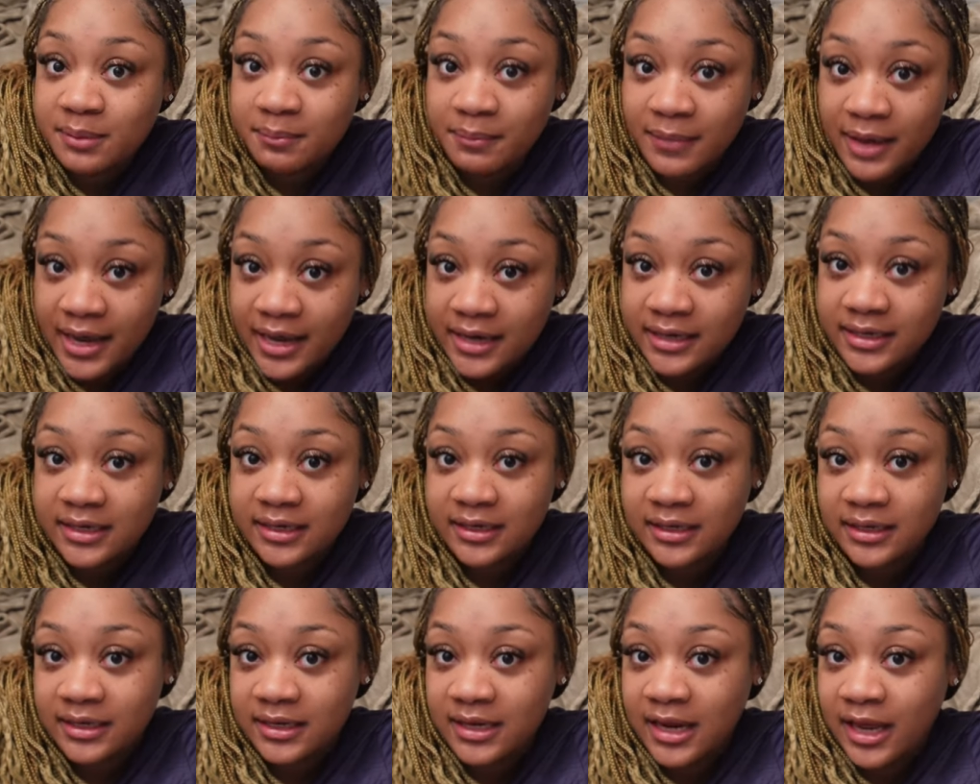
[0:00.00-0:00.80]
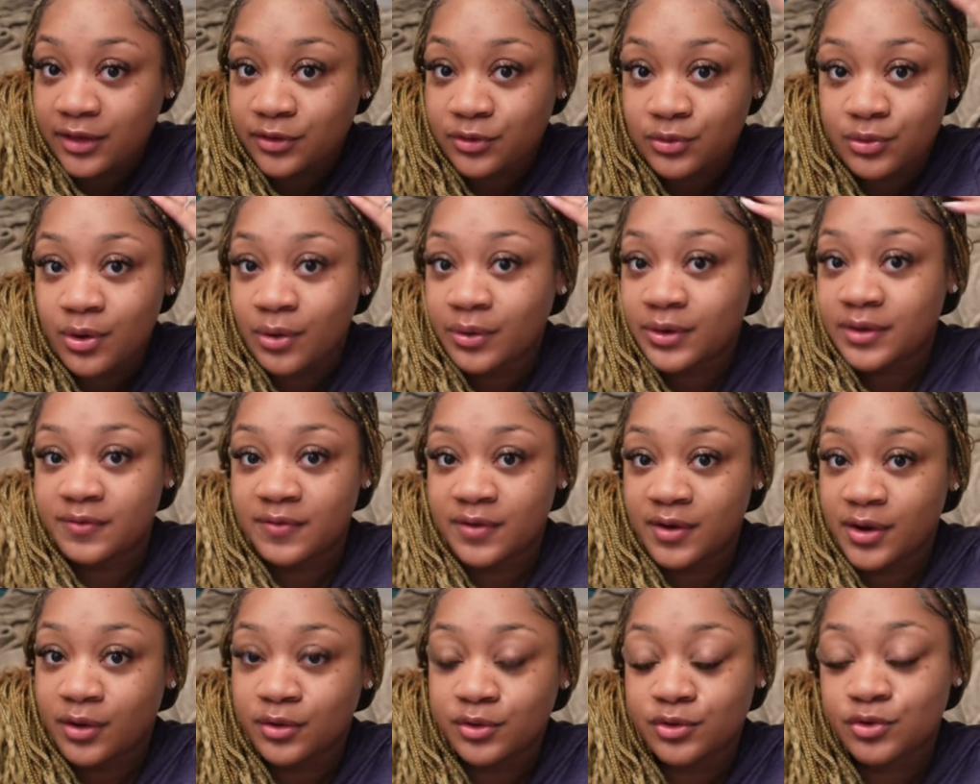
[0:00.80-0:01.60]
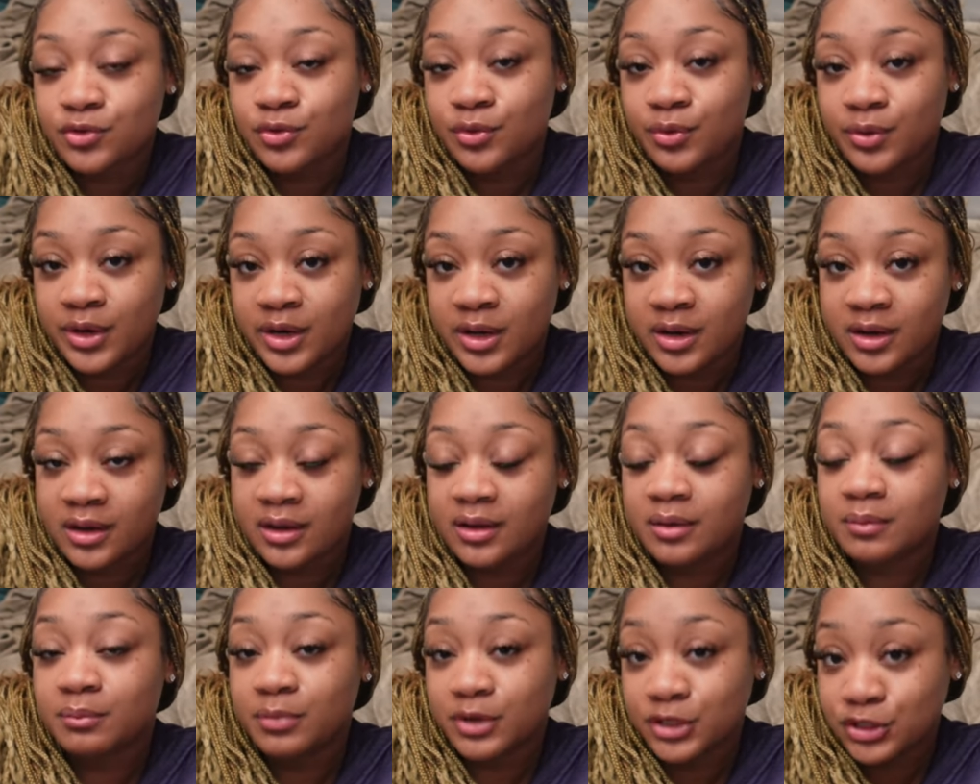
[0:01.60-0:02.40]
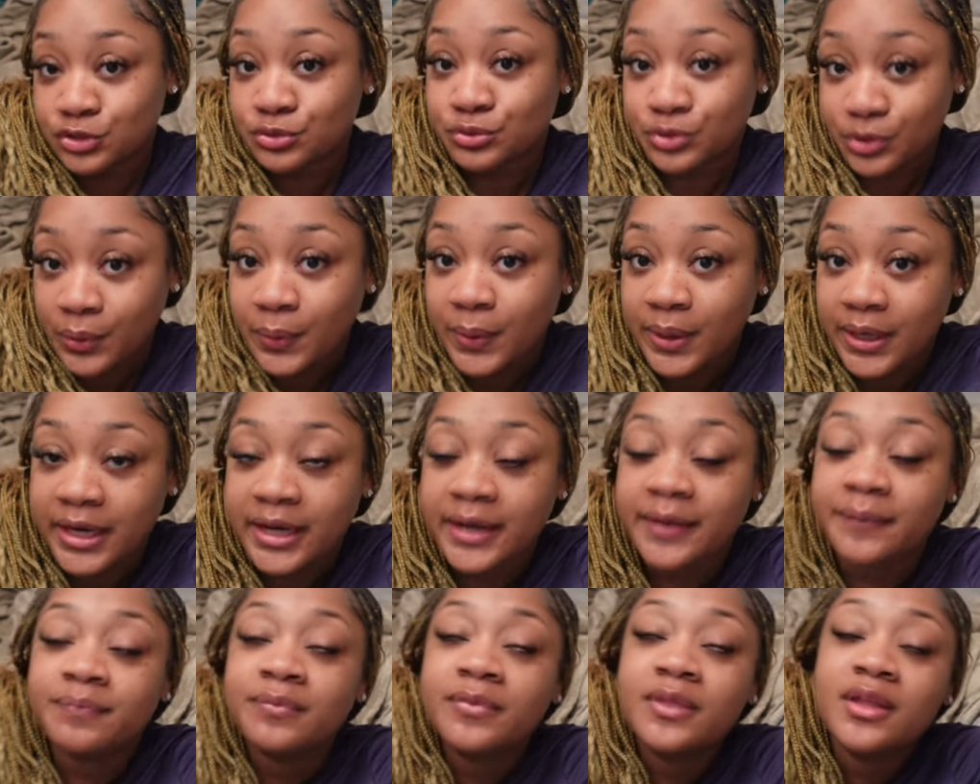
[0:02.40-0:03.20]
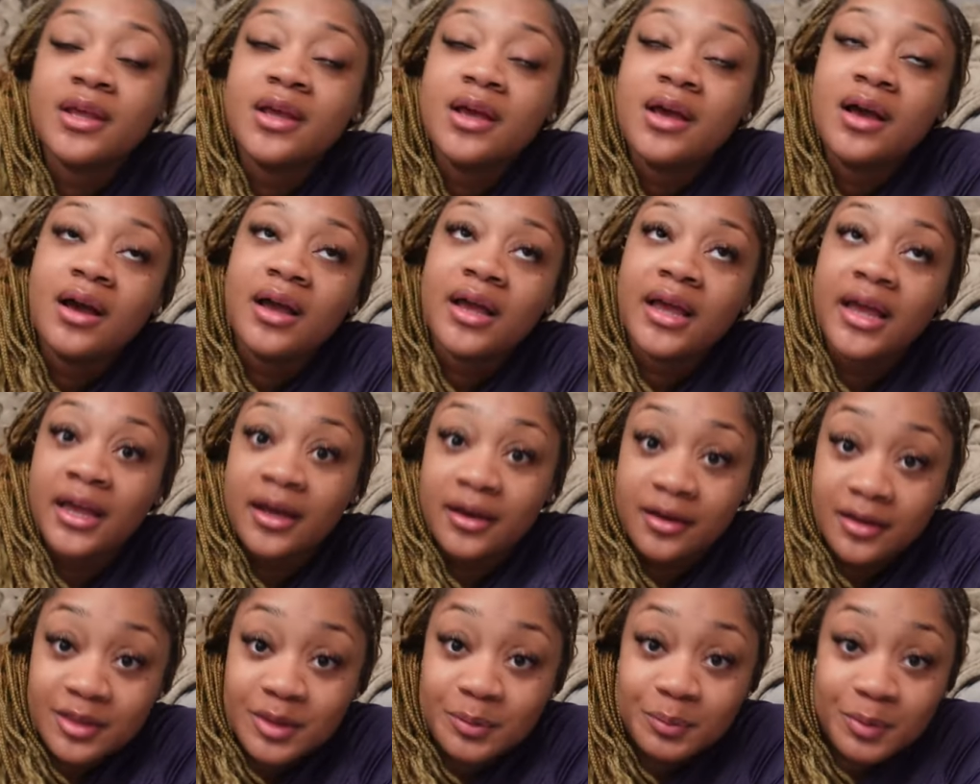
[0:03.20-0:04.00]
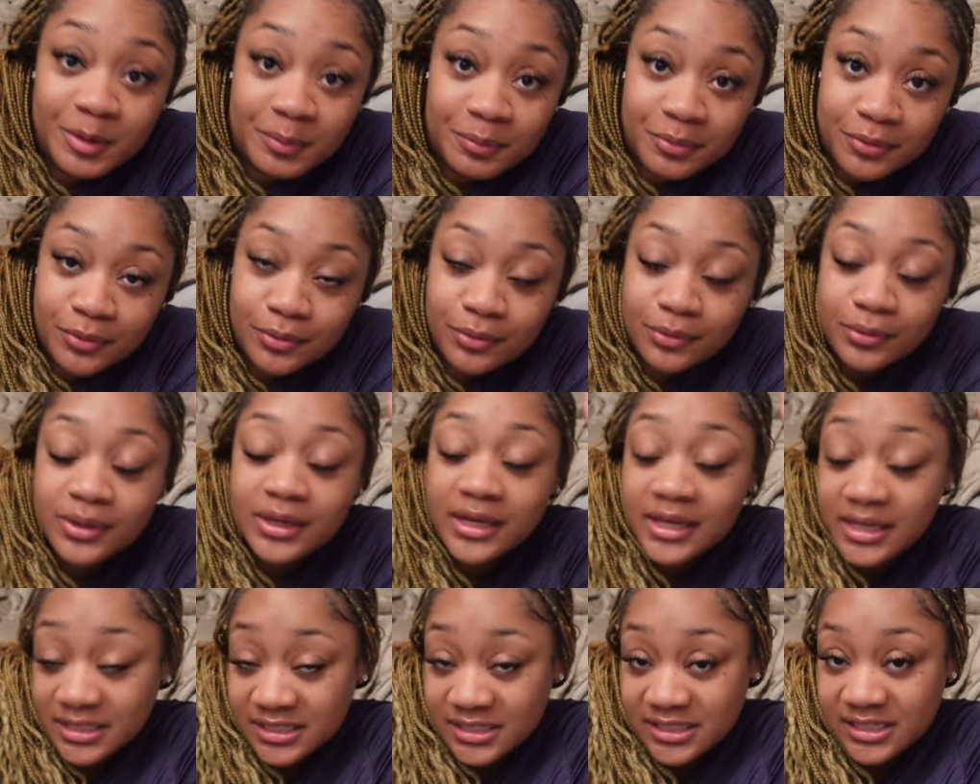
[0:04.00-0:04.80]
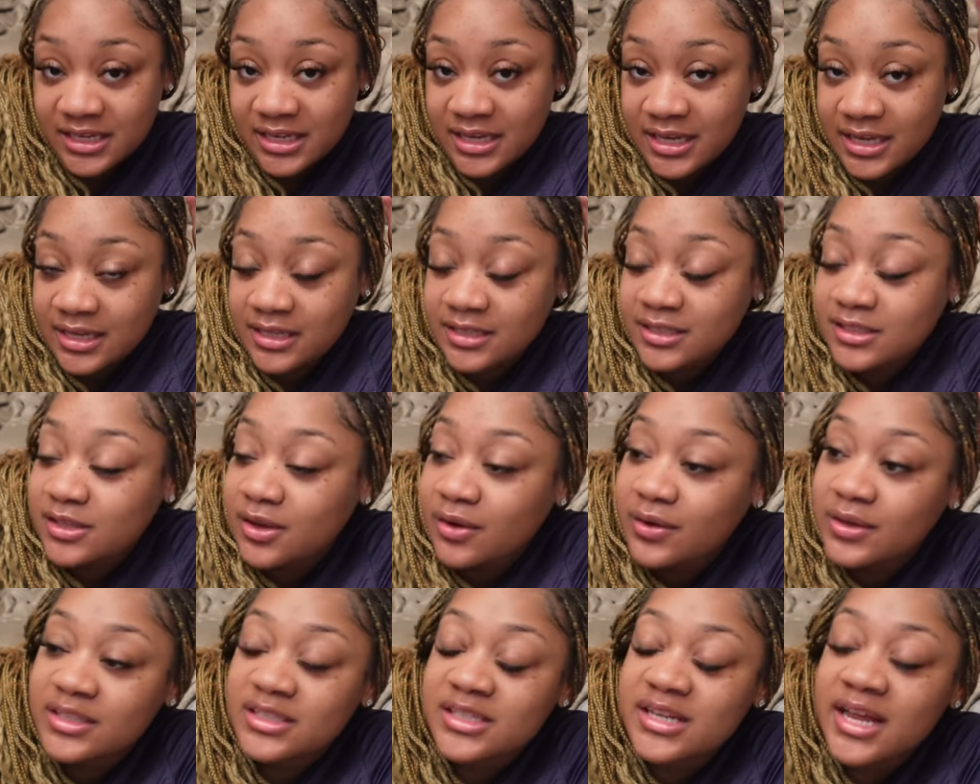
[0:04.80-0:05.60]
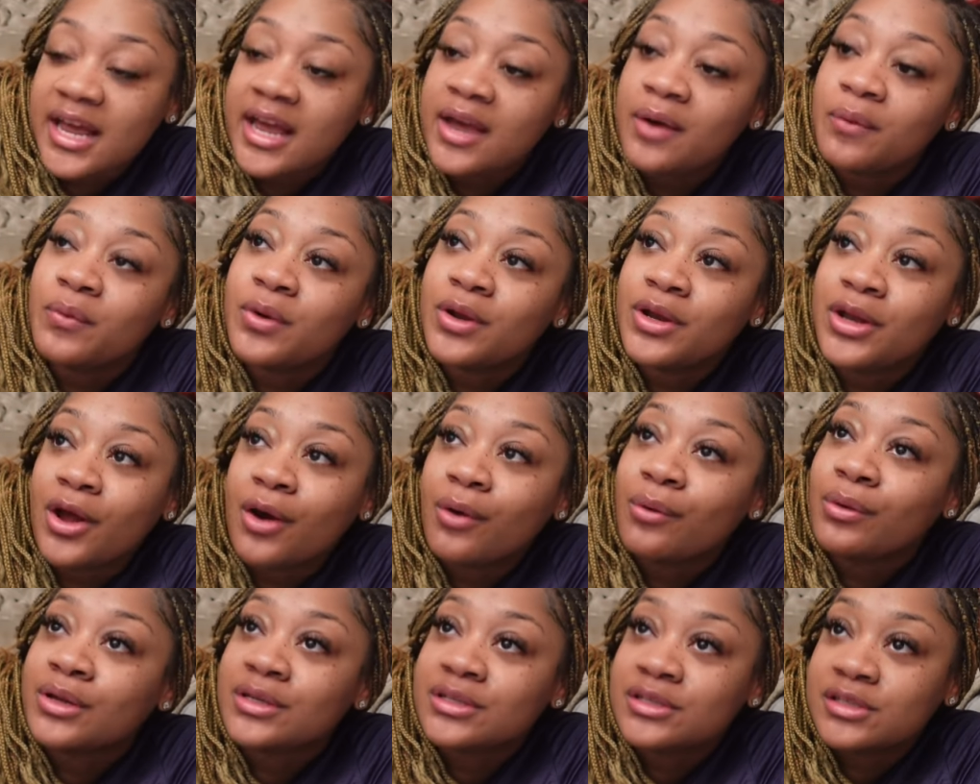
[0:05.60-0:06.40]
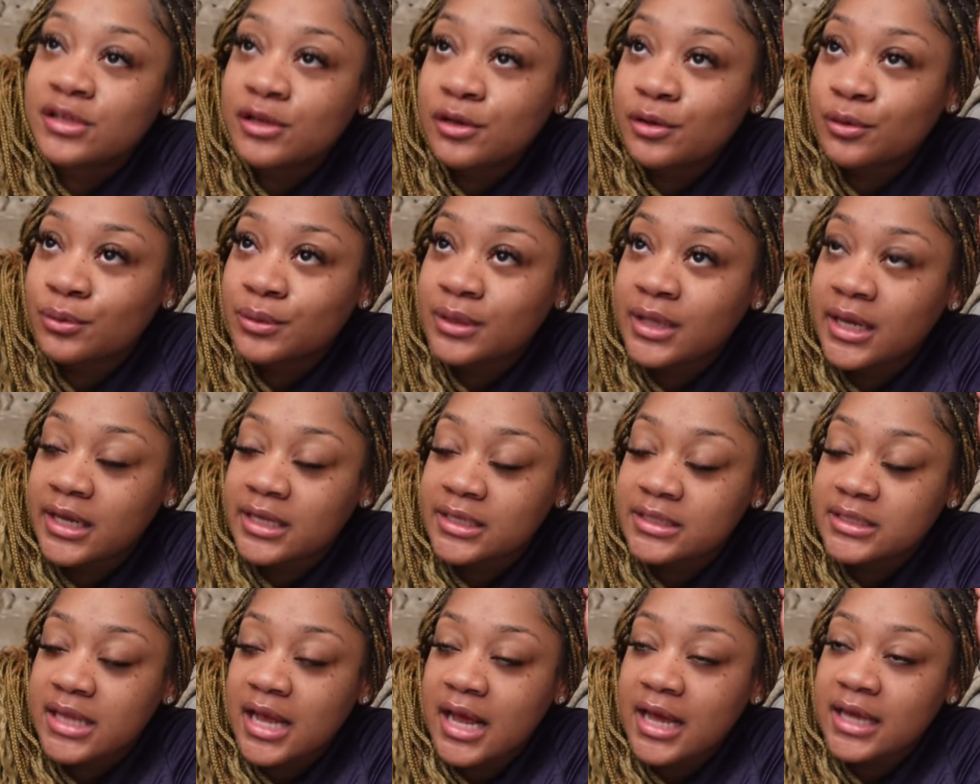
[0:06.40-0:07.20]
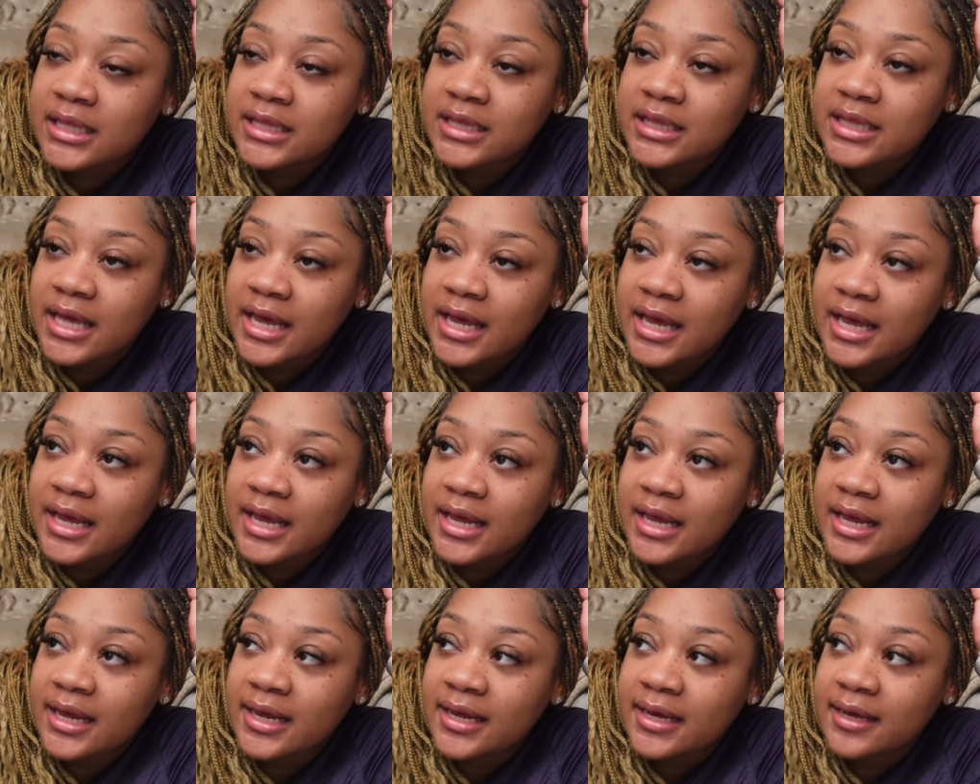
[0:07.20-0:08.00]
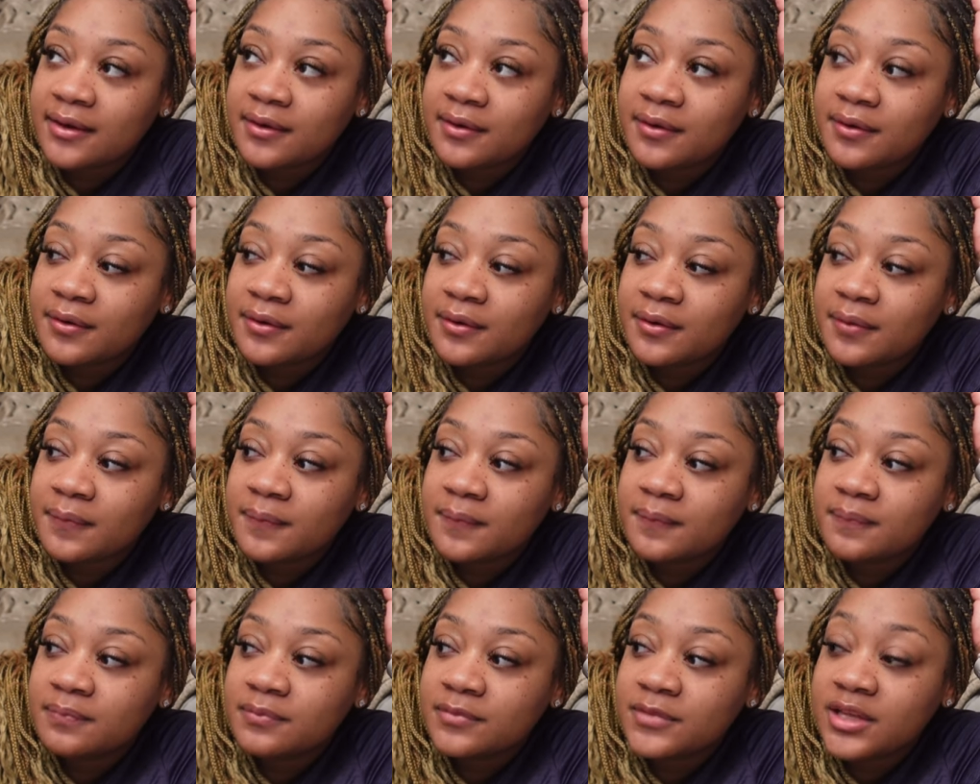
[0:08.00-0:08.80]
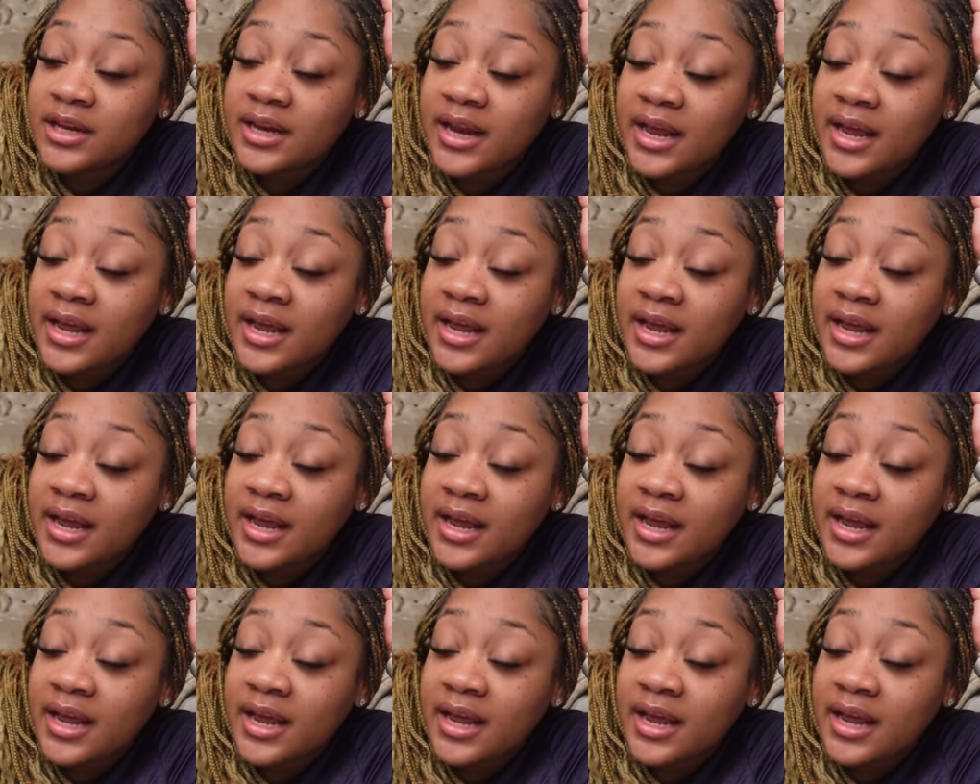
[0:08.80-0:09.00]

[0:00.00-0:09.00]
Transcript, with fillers: And he was just super mean to the cast, and he was one of those types of people that you could feel their energy when they came to the room.